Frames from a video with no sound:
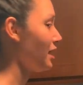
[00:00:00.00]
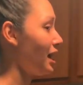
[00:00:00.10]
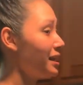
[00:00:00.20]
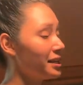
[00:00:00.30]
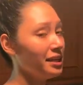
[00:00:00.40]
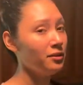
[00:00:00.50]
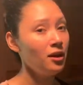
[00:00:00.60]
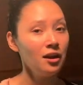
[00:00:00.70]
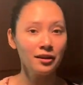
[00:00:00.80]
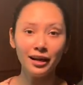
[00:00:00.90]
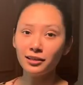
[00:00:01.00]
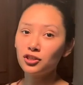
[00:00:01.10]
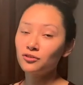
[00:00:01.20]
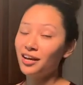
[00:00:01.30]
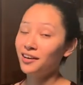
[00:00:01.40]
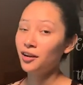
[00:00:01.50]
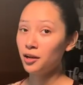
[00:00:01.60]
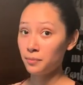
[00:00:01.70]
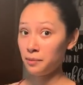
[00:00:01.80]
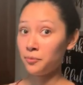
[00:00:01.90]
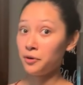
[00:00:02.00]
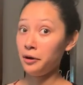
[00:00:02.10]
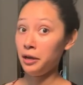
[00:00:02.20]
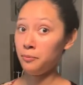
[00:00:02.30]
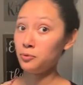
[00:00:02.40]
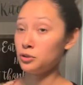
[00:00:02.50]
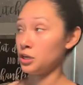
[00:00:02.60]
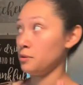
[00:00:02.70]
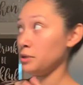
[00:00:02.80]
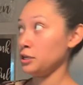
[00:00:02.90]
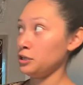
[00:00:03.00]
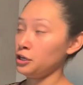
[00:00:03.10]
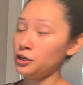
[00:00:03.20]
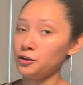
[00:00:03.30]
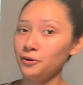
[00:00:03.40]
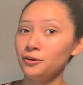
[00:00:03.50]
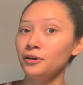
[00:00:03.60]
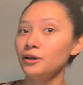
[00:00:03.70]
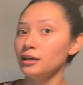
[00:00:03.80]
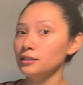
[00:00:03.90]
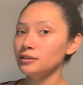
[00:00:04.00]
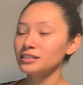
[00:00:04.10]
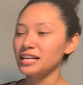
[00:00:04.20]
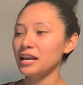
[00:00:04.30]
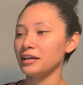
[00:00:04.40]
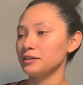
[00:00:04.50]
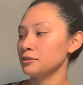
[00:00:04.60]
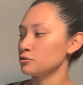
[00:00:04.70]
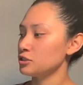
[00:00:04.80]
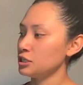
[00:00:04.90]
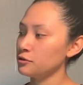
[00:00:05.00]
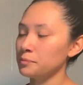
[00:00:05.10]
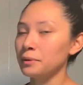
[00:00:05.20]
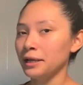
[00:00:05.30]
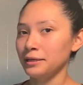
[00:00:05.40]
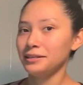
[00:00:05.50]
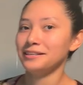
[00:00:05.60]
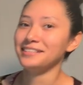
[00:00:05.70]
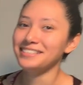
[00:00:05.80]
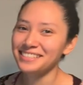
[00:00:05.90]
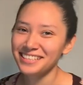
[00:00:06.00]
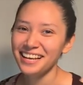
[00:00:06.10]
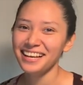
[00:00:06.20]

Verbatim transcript: And again, guys, so not a lot of people are able to come in here. It's kind of like a little secret place.